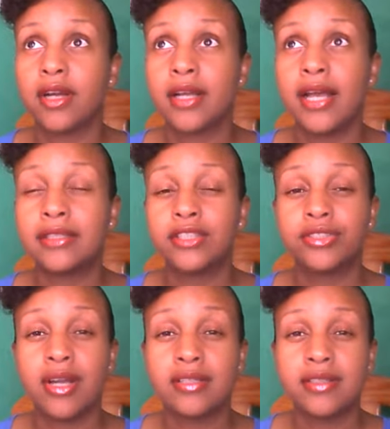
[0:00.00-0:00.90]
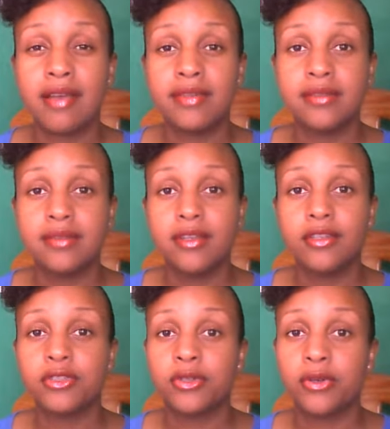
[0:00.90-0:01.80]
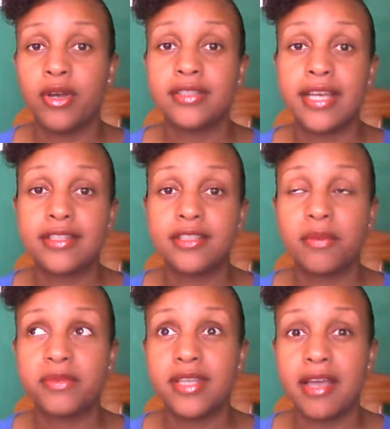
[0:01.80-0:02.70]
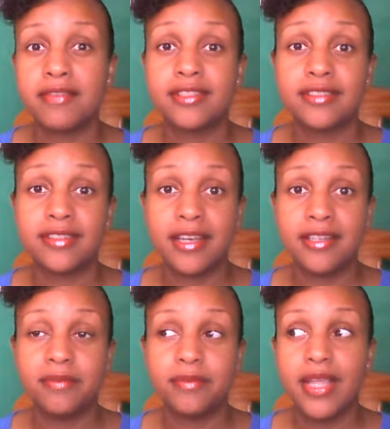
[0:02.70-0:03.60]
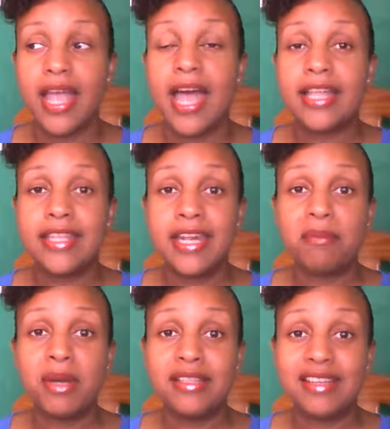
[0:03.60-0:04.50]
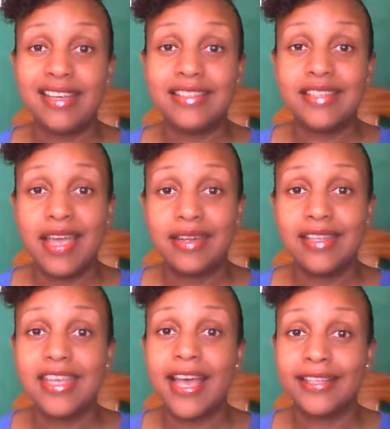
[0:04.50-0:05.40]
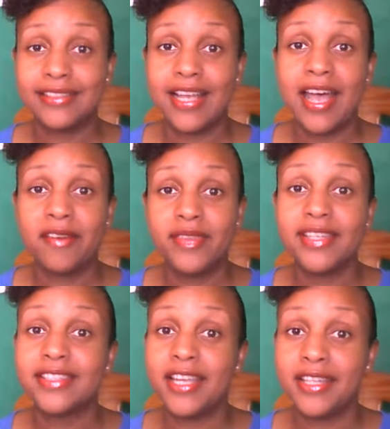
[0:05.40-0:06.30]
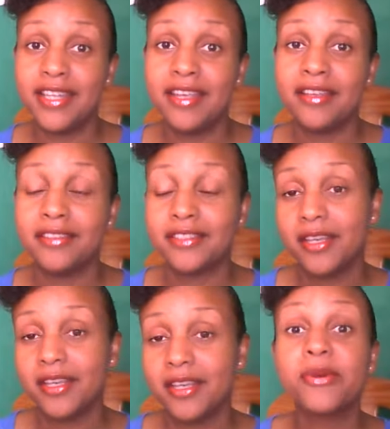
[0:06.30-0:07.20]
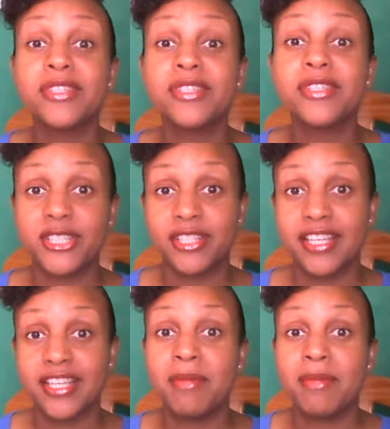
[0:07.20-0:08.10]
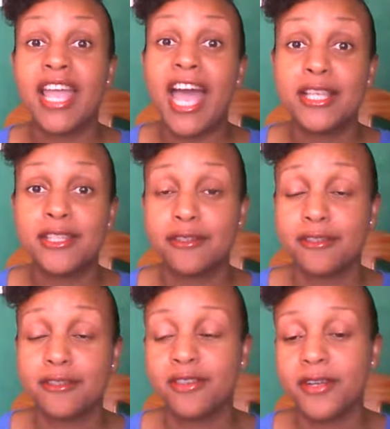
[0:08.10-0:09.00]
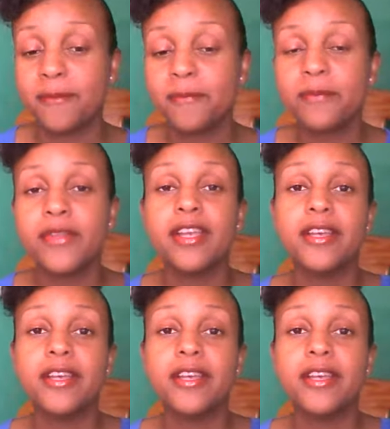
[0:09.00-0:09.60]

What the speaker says: our classes start at 7. So our test is from 7 till 9. And then by 9:10, he has to have this in his possession, my answers, right?